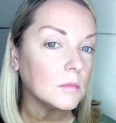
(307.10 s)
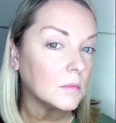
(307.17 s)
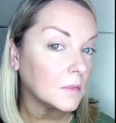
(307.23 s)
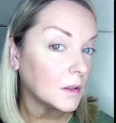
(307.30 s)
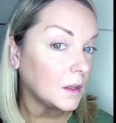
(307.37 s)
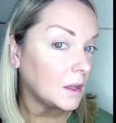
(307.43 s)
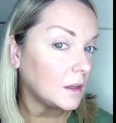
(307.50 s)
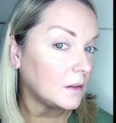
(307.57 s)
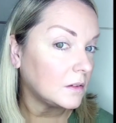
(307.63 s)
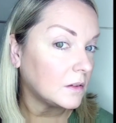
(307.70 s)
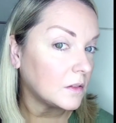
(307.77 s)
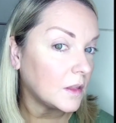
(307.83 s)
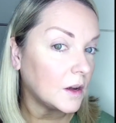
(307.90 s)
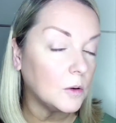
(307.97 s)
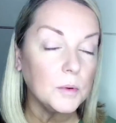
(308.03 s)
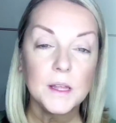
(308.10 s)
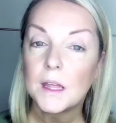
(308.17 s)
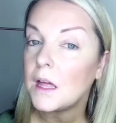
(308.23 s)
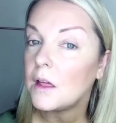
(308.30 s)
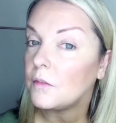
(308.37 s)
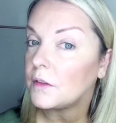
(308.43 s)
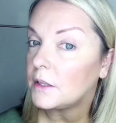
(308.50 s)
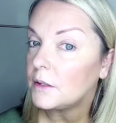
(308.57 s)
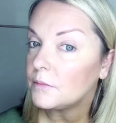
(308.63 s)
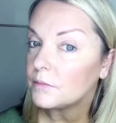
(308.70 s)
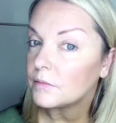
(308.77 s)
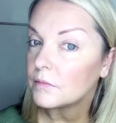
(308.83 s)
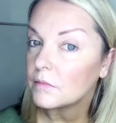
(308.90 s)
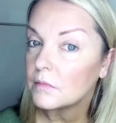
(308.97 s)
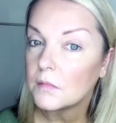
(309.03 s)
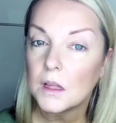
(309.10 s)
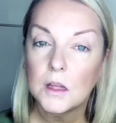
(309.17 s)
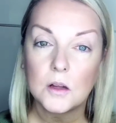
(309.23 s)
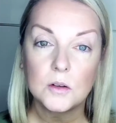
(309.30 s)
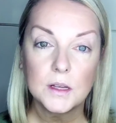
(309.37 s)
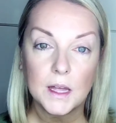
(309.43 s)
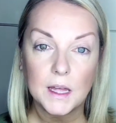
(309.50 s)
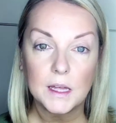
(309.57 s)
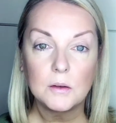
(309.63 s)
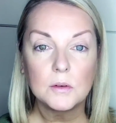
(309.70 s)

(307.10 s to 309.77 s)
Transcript: Okay, so there we have it. Okay,